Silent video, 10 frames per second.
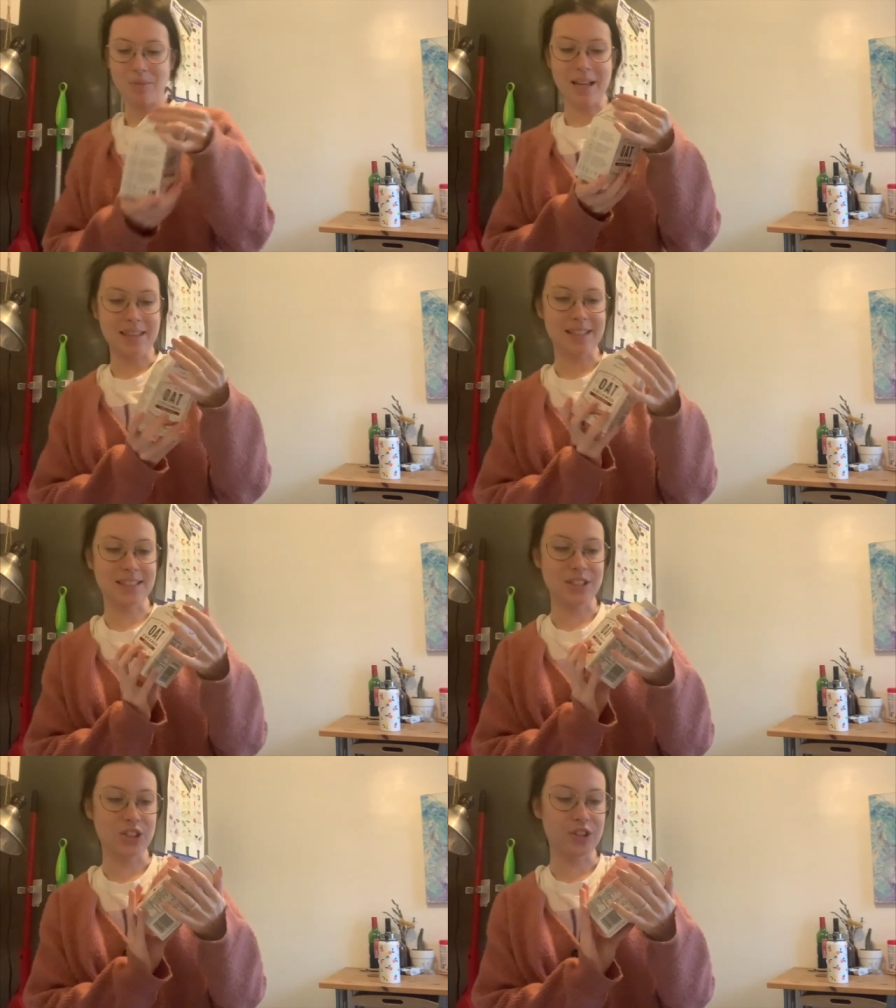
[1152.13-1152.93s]
Yeah,
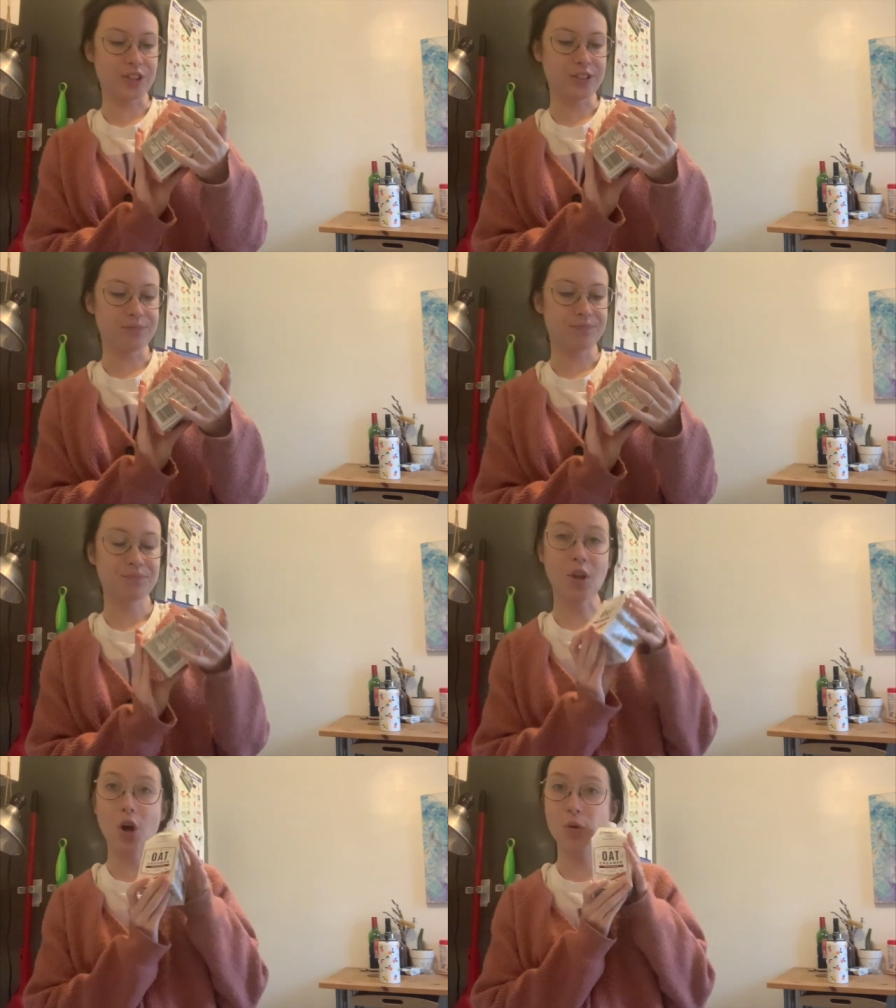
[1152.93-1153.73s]
this little
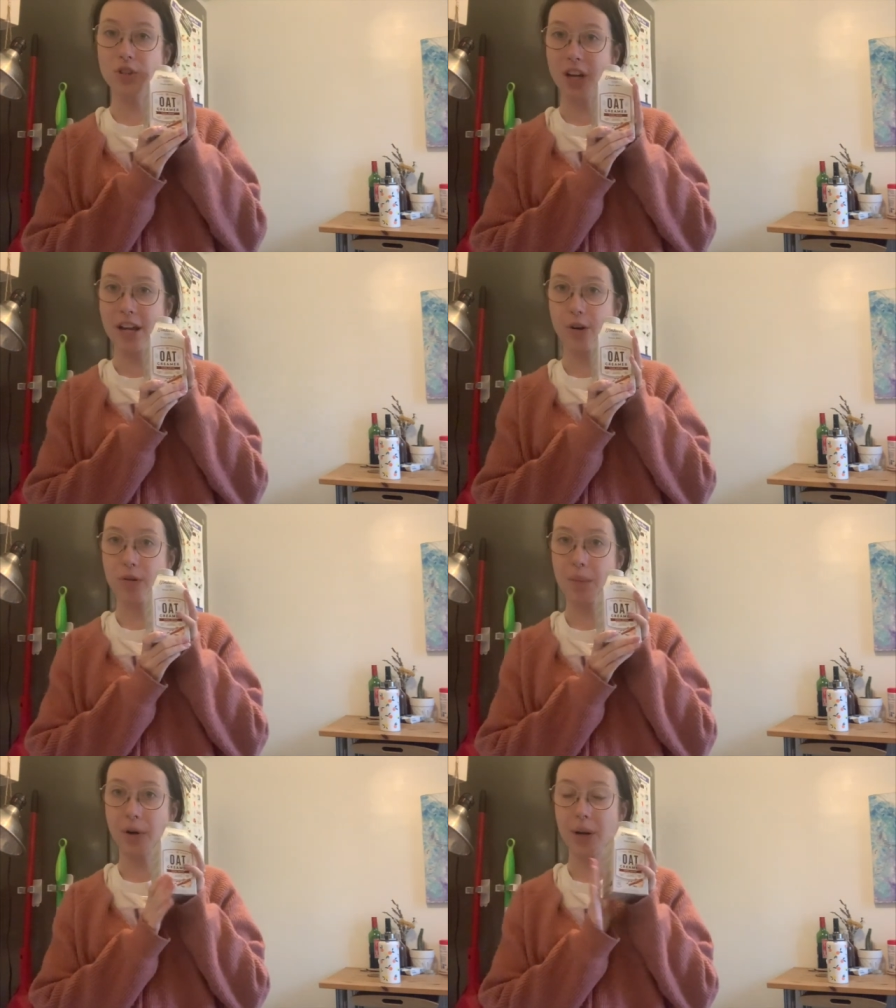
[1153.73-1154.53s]
oat chai
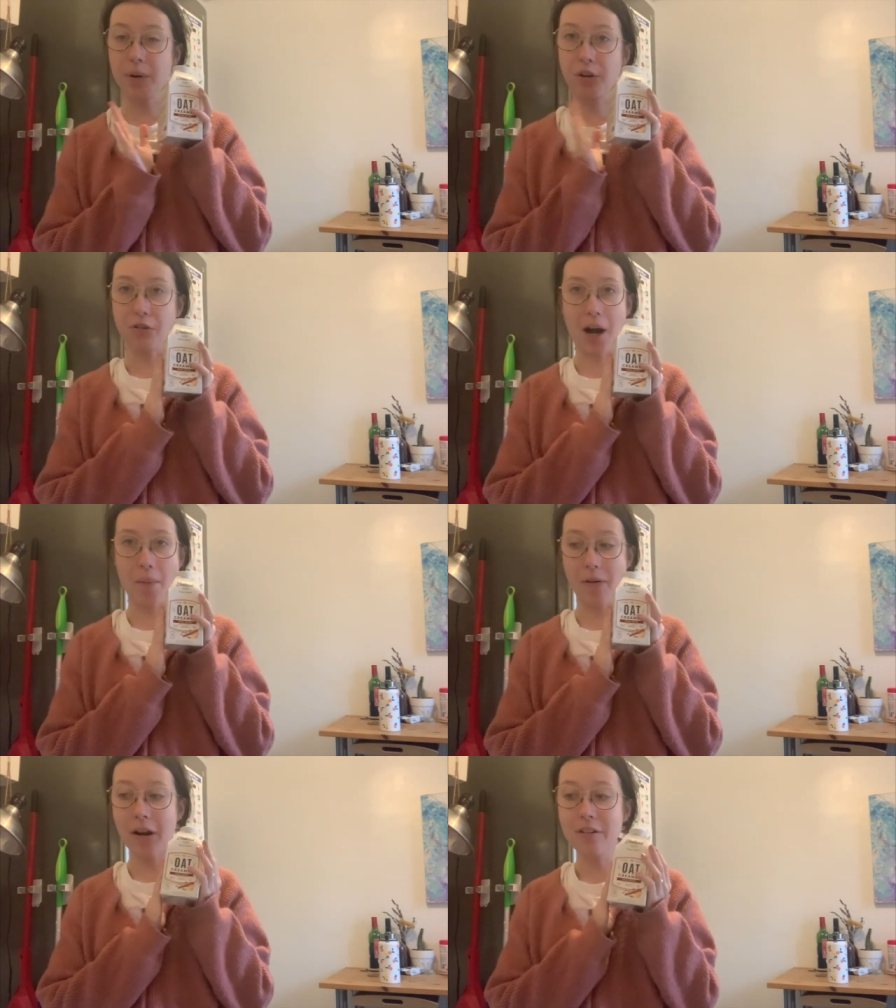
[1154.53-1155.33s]
creamer, and I'm gonna cry
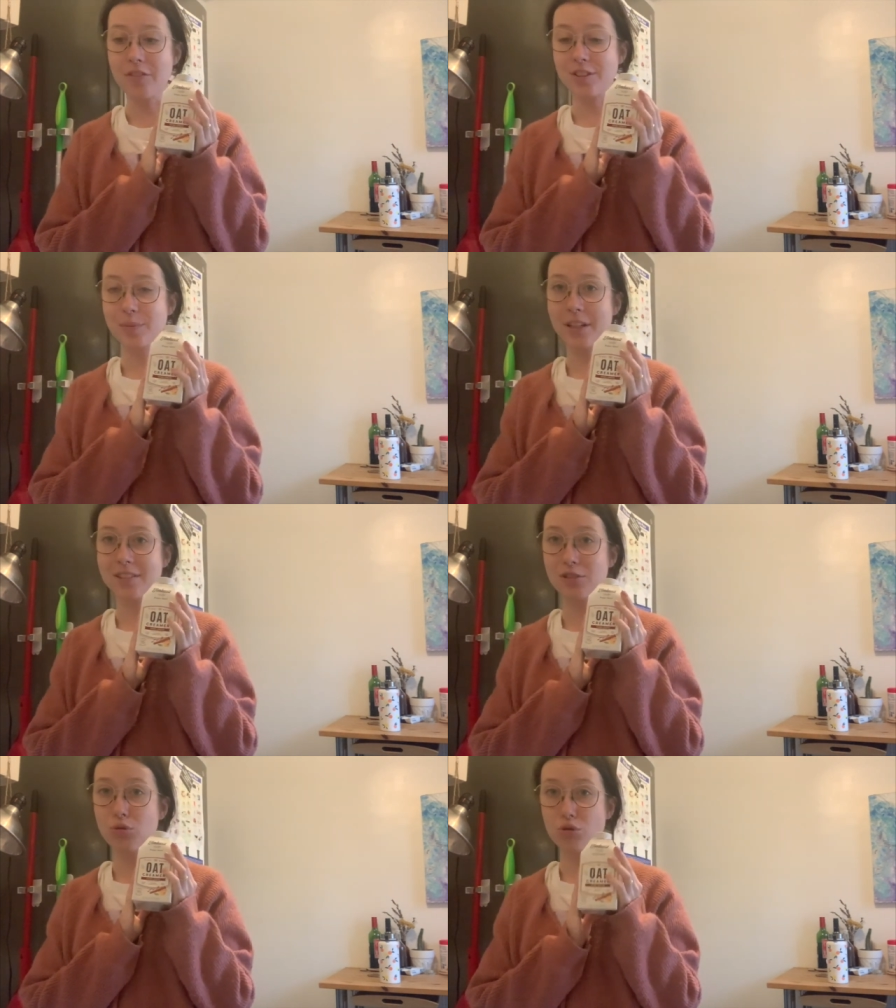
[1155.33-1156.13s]
when I'm out of this
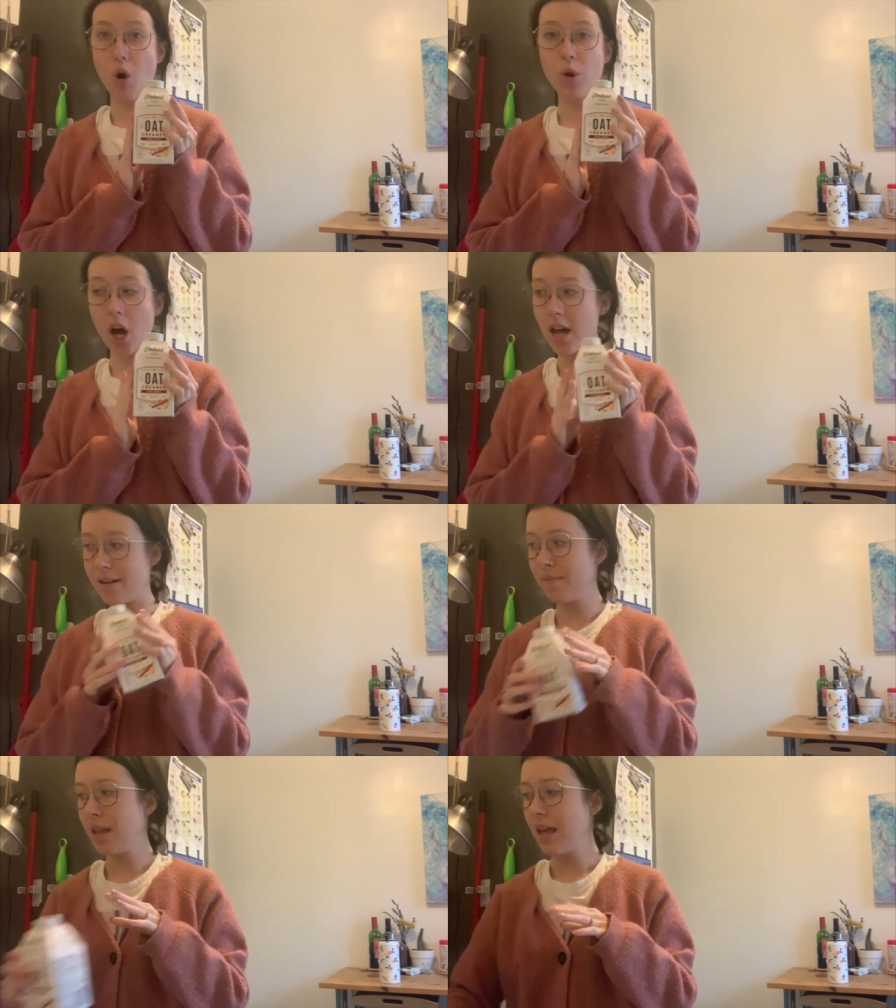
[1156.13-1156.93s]
because it's so good.
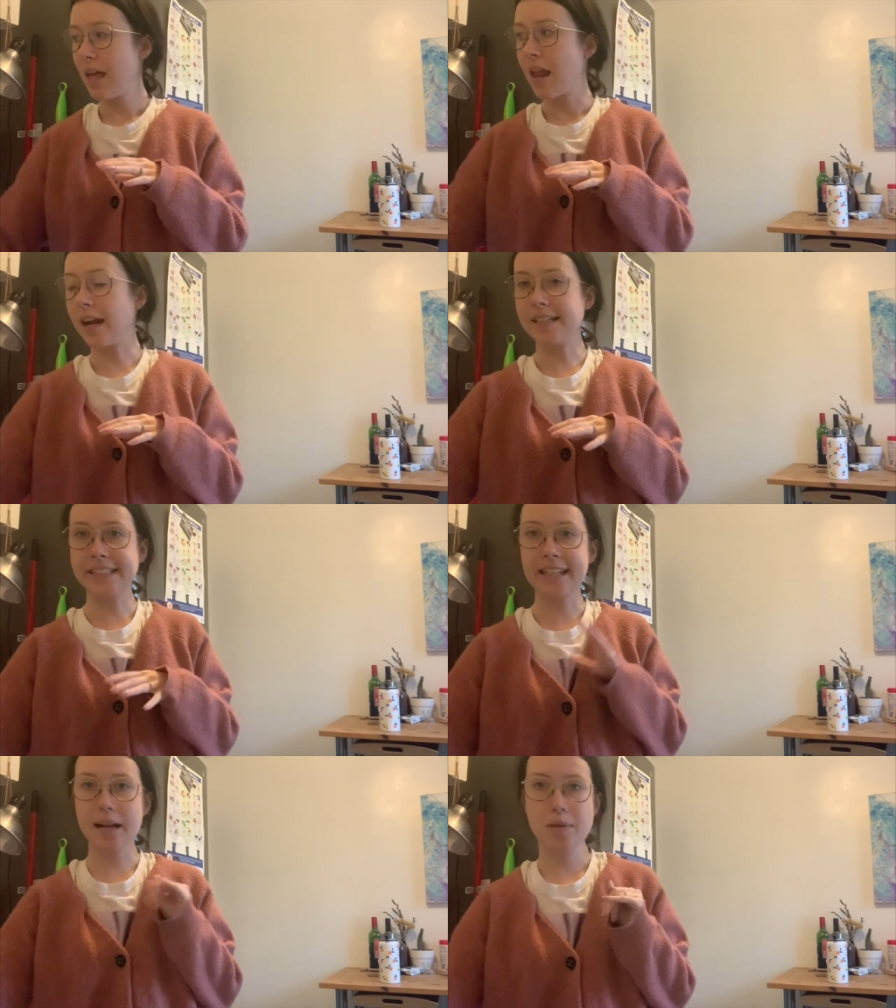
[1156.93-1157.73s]
And I
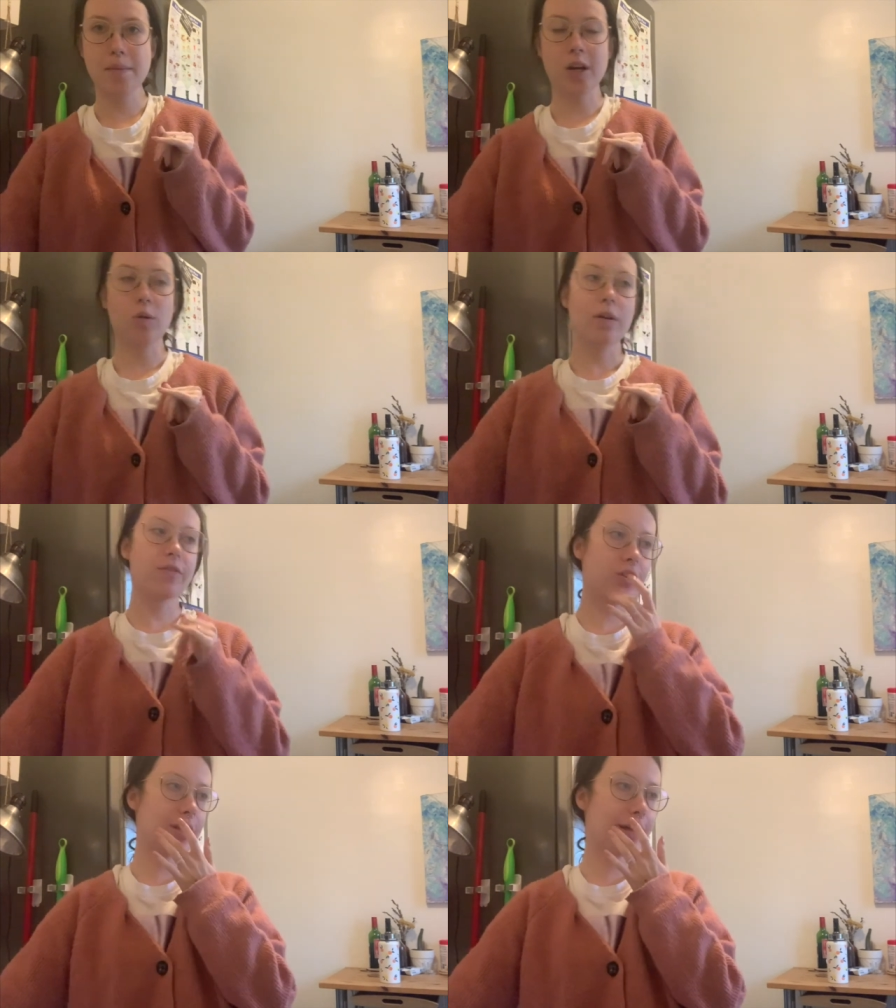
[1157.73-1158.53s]
just heat it up in the
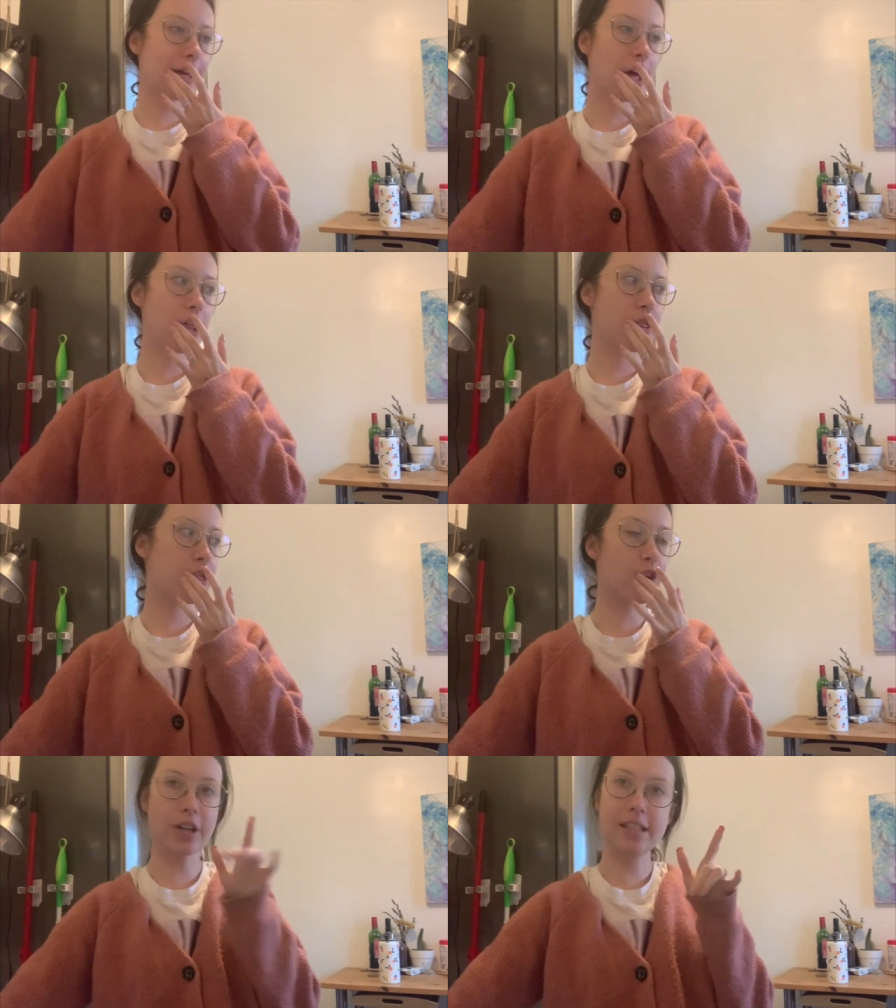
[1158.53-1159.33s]
microwave for like
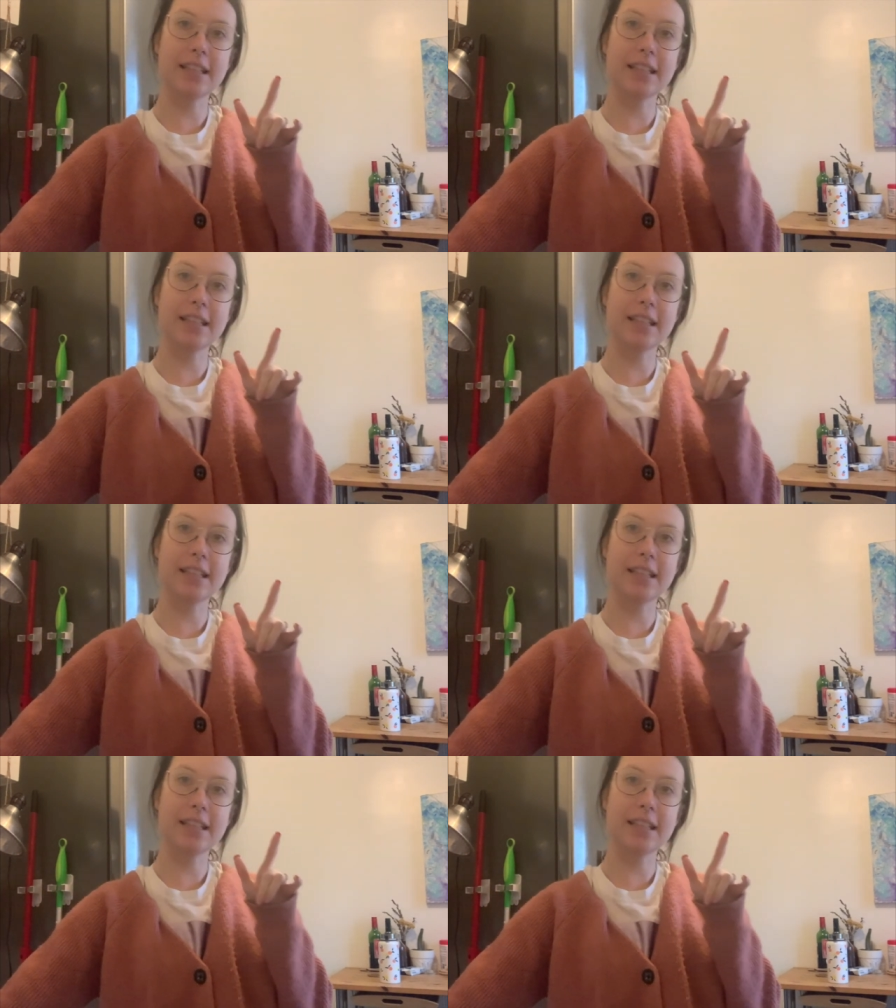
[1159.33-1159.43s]
30